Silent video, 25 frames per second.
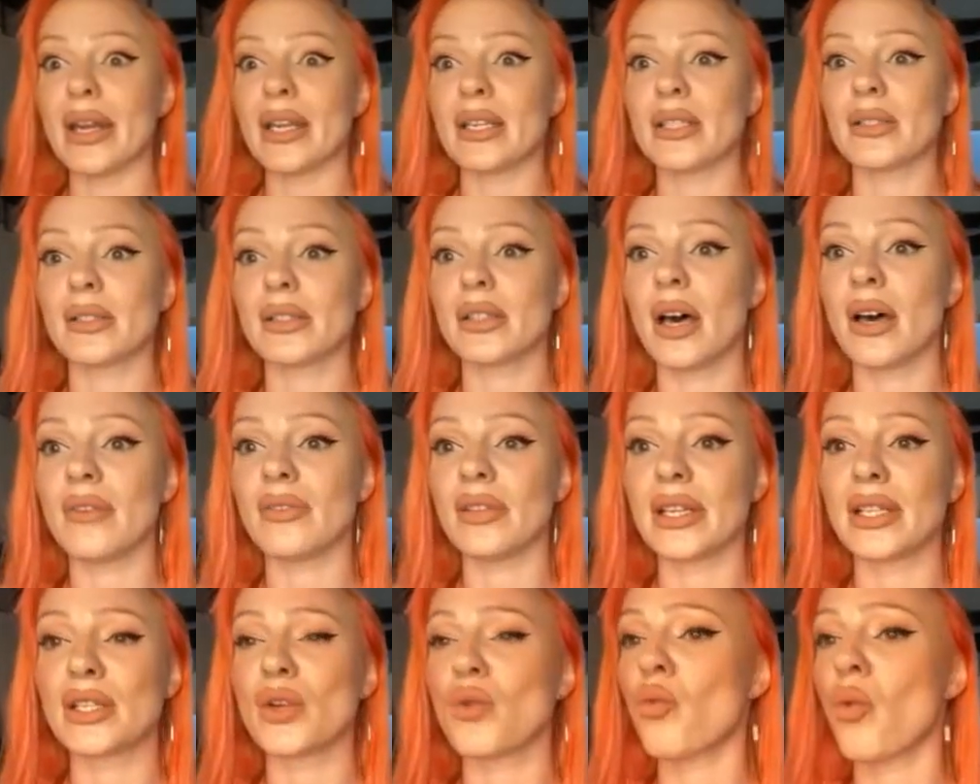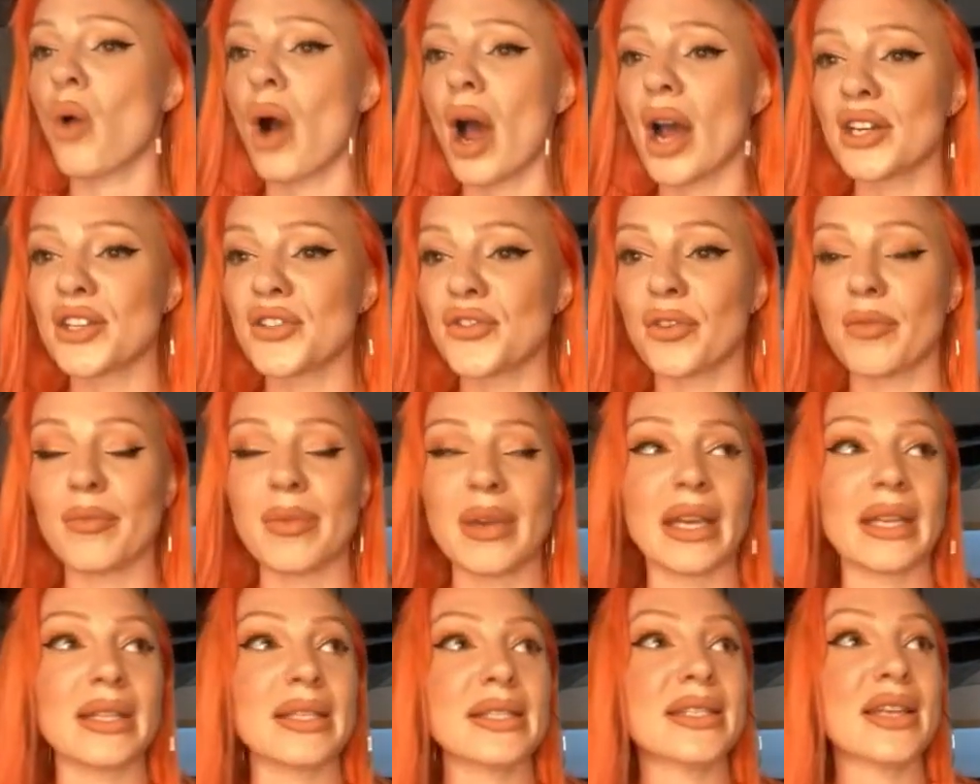It's lovely to watch for
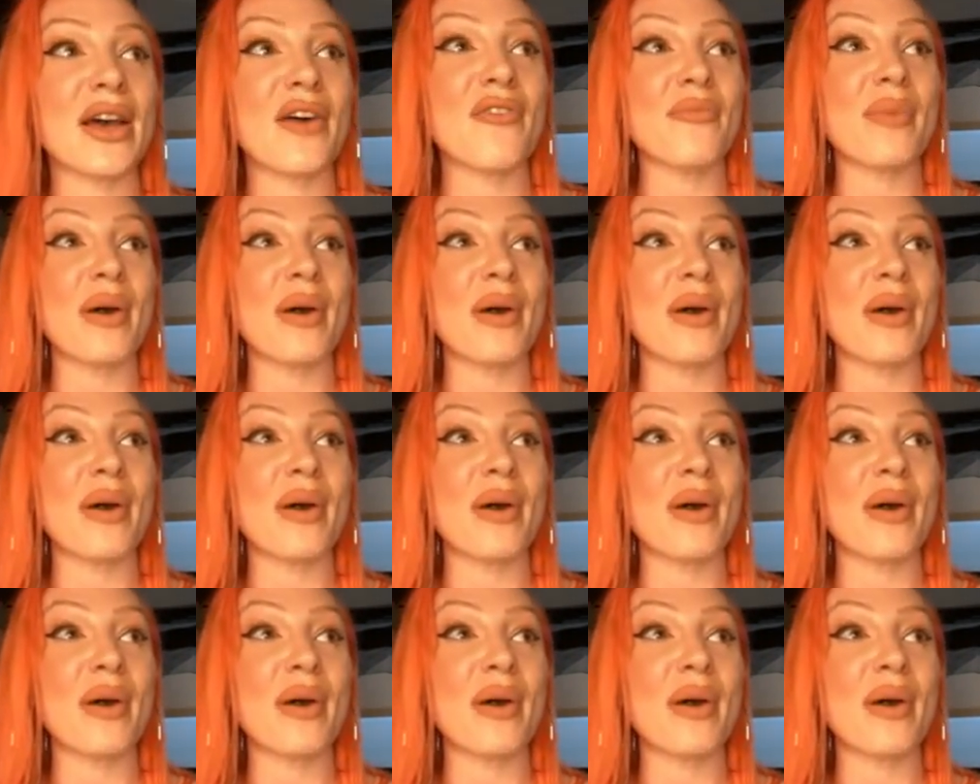me and stuff.